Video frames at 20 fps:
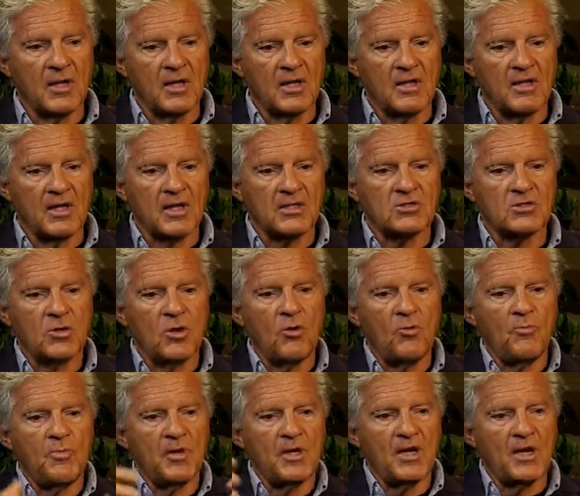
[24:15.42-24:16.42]
that's
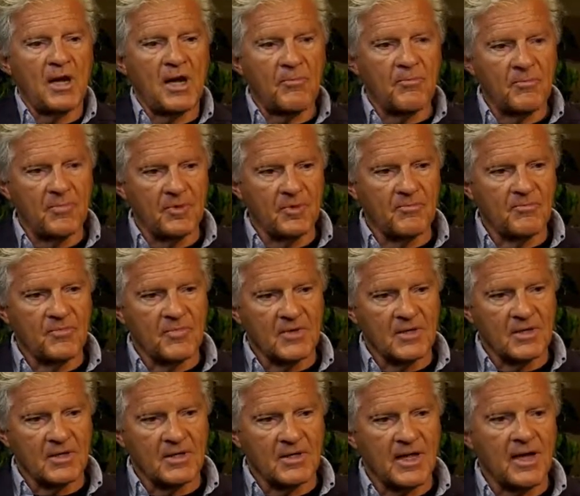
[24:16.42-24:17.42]
opened up
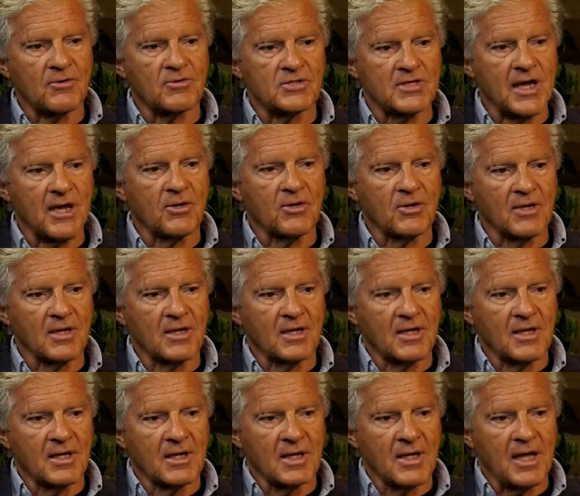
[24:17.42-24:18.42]
downtown.
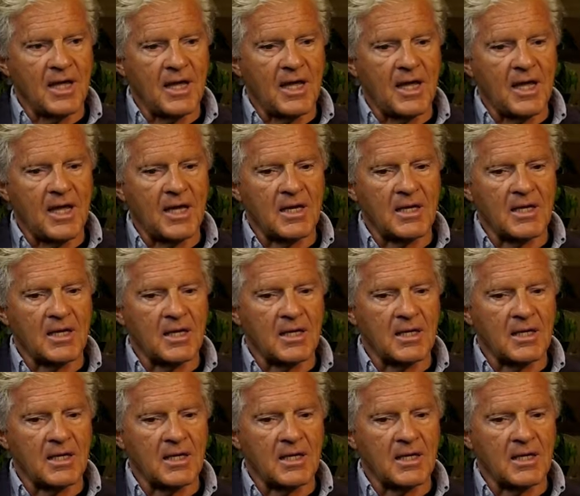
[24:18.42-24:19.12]
And